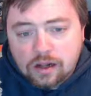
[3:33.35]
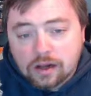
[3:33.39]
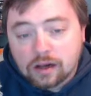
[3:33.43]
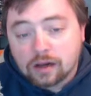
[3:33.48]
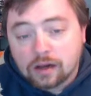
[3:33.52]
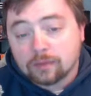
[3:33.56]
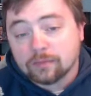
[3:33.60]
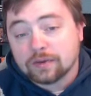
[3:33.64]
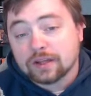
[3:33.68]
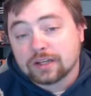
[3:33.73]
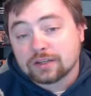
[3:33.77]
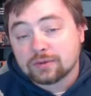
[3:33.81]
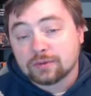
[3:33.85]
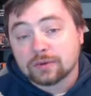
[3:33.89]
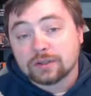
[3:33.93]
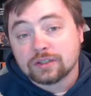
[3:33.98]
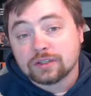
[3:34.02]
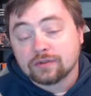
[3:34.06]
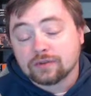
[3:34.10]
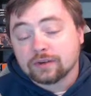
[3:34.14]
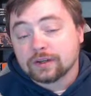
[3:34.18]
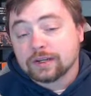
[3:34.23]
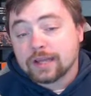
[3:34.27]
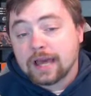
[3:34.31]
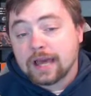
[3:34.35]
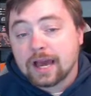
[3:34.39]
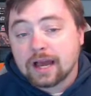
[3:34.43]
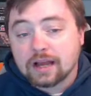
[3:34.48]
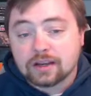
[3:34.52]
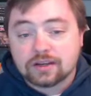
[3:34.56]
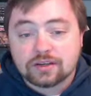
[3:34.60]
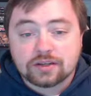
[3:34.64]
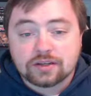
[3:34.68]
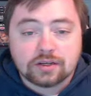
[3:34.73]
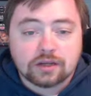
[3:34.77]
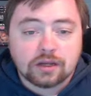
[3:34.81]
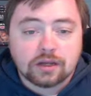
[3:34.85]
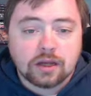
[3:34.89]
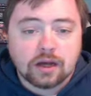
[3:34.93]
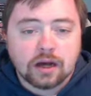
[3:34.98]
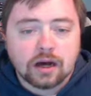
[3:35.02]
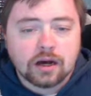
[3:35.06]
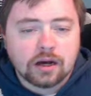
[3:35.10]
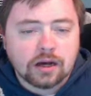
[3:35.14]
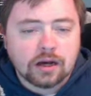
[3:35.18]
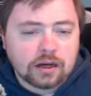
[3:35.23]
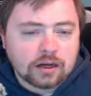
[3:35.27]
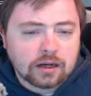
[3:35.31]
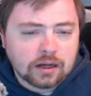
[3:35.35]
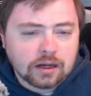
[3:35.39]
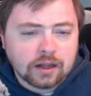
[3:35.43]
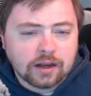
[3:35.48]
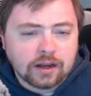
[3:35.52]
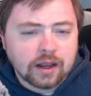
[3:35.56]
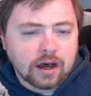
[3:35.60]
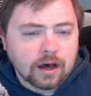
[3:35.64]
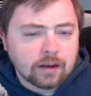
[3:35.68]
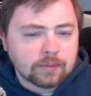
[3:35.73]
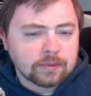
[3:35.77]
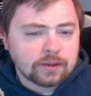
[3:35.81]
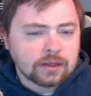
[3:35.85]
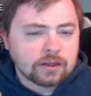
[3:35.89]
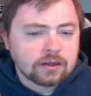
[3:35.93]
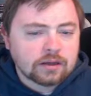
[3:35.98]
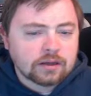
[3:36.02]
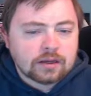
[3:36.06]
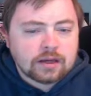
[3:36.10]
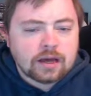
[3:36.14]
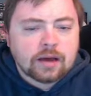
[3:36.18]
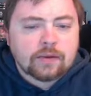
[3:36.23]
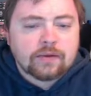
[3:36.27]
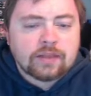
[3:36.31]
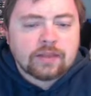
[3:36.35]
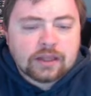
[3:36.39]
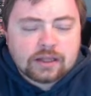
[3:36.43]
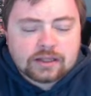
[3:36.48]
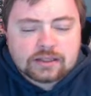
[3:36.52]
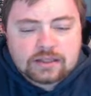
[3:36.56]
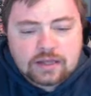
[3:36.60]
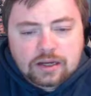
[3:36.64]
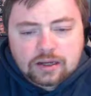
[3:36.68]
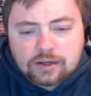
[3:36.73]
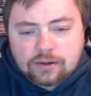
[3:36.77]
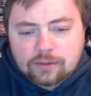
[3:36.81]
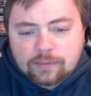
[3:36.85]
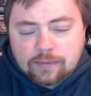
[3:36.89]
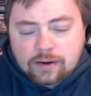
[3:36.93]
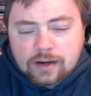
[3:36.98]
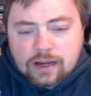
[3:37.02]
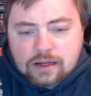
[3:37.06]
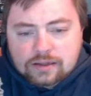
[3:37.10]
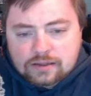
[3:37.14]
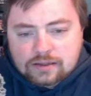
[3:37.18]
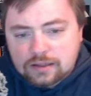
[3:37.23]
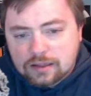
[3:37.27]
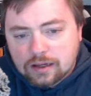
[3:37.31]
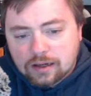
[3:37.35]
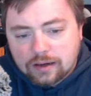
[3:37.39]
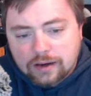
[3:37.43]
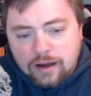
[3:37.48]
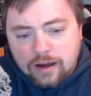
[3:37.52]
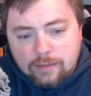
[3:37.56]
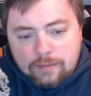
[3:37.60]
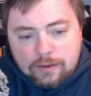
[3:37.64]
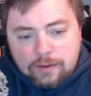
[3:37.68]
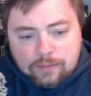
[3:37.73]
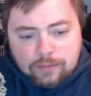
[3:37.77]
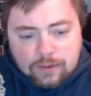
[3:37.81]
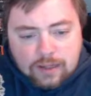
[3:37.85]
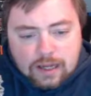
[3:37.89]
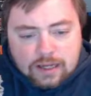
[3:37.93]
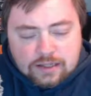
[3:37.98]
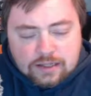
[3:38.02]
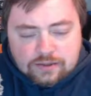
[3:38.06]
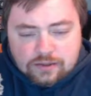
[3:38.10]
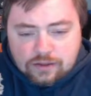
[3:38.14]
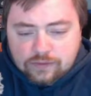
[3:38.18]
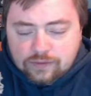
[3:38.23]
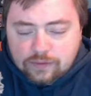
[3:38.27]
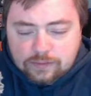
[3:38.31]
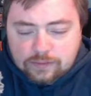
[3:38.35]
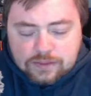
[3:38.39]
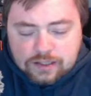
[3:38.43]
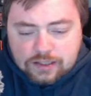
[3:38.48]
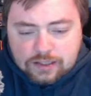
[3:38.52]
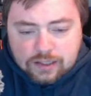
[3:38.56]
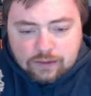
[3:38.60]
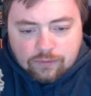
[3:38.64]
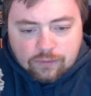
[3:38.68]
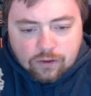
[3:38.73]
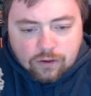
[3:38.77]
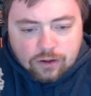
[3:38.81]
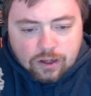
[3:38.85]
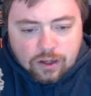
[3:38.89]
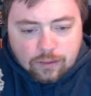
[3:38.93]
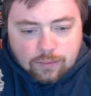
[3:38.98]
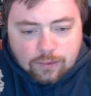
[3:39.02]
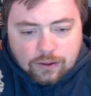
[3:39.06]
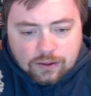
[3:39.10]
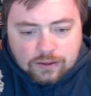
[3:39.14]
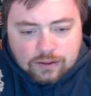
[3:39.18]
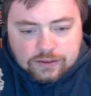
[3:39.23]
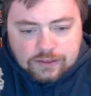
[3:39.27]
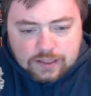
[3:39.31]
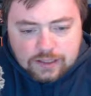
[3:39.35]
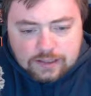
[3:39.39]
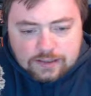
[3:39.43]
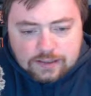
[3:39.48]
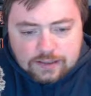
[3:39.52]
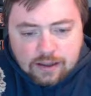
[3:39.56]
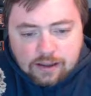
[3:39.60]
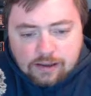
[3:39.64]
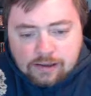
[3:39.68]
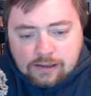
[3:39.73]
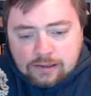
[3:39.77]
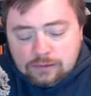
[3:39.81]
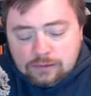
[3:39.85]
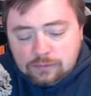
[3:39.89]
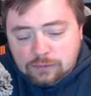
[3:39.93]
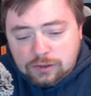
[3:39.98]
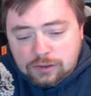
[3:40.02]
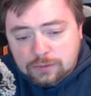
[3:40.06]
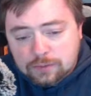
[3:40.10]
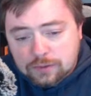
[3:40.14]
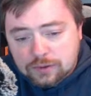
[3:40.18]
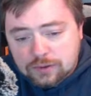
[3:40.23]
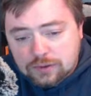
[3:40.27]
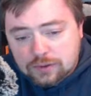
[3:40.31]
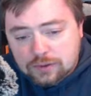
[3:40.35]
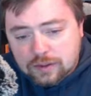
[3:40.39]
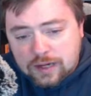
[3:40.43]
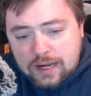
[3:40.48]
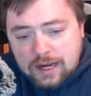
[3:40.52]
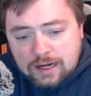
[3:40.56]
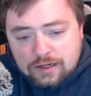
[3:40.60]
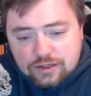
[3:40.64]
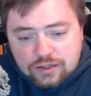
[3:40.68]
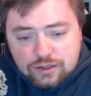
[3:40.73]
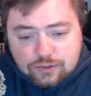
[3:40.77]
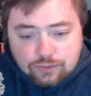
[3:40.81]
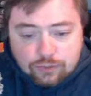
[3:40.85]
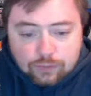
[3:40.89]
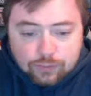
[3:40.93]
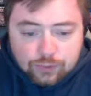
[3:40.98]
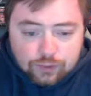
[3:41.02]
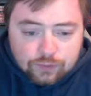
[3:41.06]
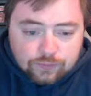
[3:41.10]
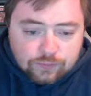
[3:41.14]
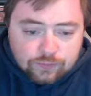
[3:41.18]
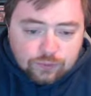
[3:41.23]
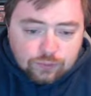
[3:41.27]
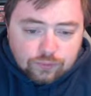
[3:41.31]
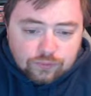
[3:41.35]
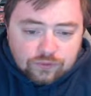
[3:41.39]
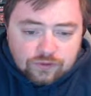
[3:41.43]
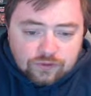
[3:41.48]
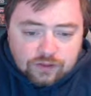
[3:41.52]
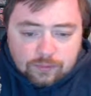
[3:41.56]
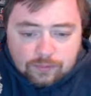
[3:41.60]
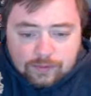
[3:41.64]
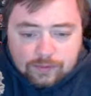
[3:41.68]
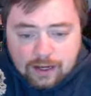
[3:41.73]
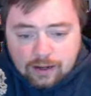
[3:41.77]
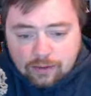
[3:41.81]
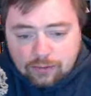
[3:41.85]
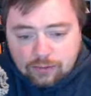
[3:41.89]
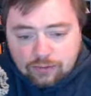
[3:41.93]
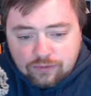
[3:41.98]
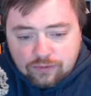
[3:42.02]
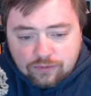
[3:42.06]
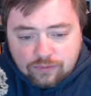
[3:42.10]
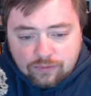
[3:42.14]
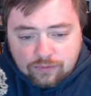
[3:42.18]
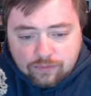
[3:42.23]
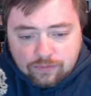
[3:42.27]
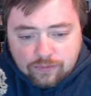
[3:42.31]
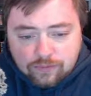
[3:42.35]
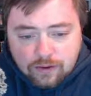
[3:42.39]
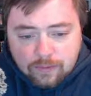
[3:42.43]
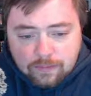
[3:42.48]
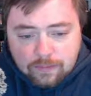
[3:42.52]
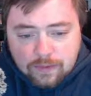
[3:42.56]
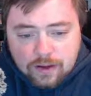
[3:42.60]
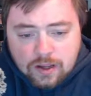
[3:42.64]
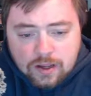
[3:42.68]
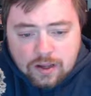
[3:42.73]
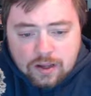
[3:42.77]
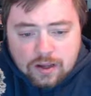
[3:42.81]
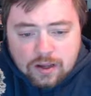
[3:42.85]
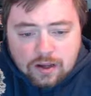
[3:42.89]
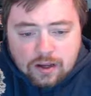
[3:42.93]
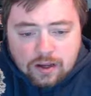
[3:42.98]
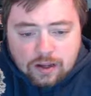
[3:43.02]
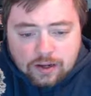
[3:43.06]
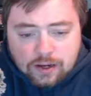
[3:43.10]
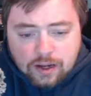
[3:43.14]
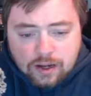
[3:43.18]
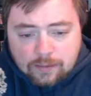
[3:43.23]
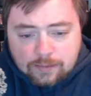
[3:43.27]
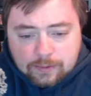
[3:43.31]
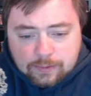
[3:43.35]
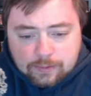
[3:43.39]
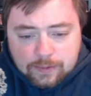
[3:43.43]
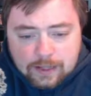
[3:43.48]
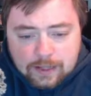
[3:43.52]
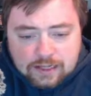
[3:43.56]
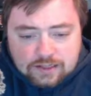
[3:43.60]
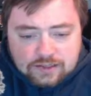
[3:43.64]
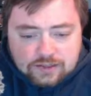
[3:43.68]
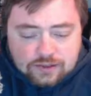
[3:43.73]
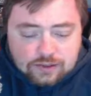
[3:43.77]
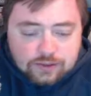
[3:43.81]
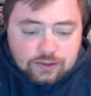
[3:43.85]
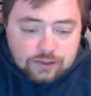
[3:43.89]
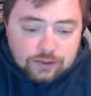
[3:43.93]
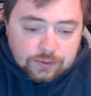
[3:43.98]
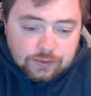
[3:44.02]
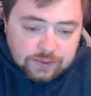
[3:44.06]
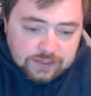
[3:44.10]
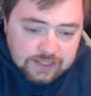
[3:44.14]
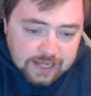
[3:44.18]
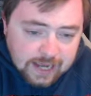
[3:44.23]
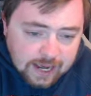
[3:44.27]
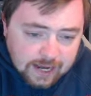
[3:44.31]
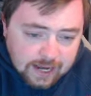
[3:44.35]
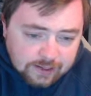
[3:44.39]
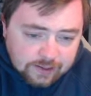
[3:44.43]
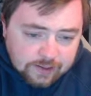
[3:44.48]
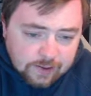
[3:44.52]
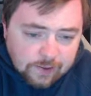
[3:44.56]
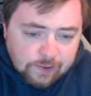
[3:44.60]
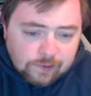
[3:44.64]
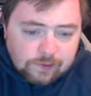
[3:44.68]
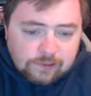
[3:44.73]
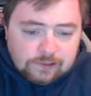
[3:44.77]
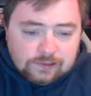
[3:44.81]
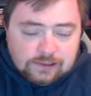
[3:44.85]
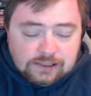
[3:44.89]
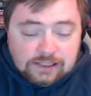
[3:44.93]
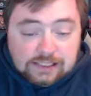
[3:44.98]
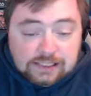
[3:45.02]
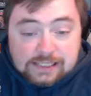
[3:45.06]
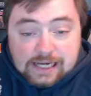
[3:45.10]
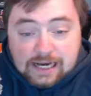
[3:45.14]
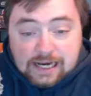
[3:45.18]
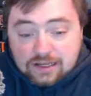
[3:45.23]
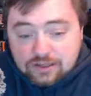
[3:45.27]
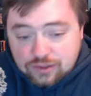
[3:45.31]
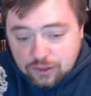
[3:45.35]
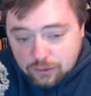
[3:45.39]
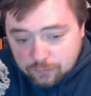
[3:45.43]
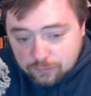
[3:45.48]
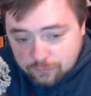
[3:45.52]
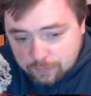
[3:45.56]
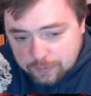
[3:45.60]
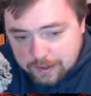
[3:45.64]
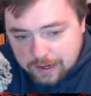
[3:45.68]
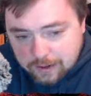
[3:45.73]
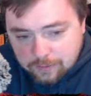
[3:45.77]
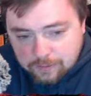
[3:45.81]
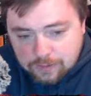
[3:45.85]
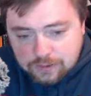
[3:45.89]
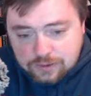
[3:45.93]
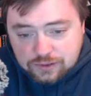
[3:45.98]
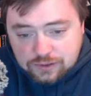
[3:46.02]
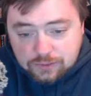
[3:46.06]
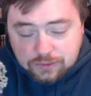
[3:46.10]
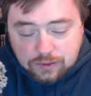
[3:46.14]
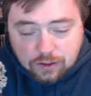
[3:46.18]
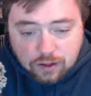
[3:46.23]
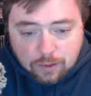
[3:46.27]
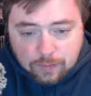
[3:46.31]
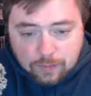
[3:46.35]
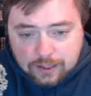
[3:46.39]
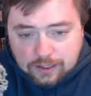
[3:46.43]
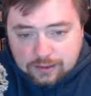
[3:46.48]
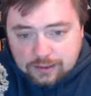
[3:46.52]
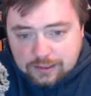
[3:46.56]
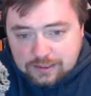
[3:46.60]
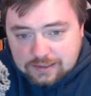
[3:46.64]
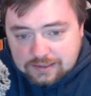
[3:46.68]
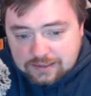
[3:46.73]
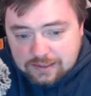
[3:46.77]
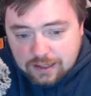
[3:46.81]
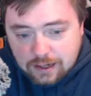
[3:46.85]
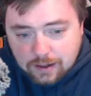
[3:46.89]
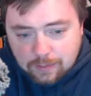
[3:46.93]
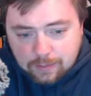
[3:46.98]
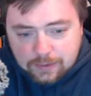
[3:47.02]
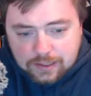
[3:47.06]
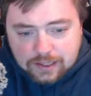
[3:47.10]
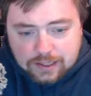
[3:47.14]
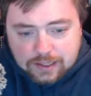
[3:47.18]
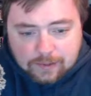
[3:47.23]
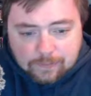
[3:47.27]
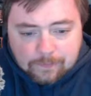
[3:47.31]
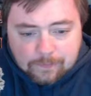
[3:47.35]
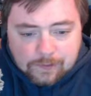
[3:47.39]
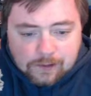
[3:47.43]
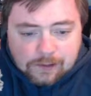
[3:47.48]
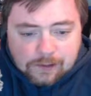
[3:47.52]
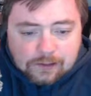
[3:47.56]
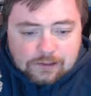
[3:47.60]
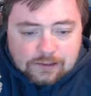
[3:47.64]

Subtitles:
Next one is for Dash, Hanabi. I think is how you pronounce it. Hanabi Blaster. If I'm saying that wrong, I apologize. Once per turn action, remove 2 steam counters from Hanabi Blaster and you attack. It has overpower, so it automatically has dominate.